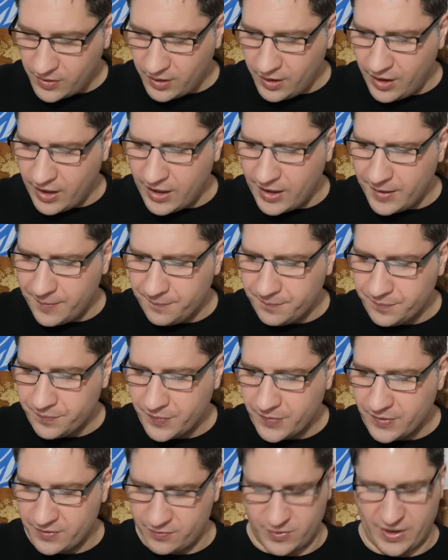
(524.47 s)
um
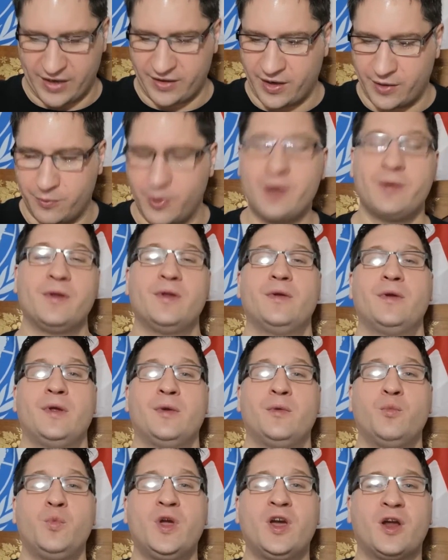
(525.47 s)
like I, I,
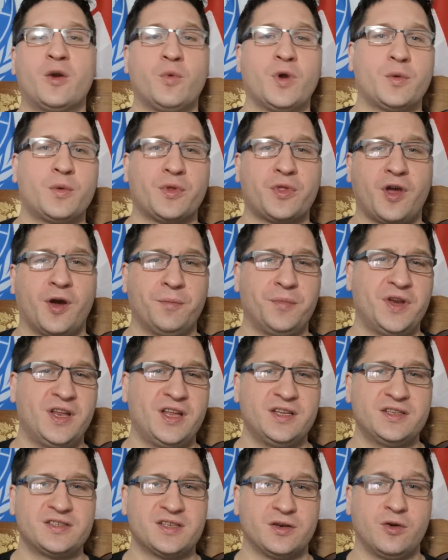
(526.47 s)
and we got to work with
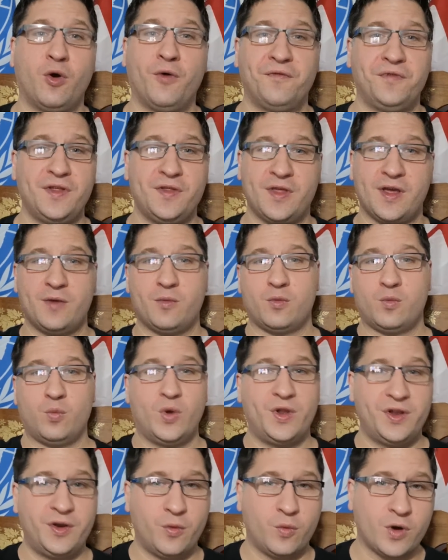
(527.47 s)
companies and hopefully they're
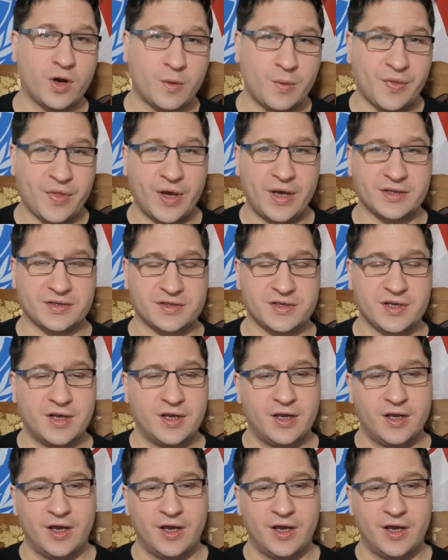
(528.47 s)
willing to work with us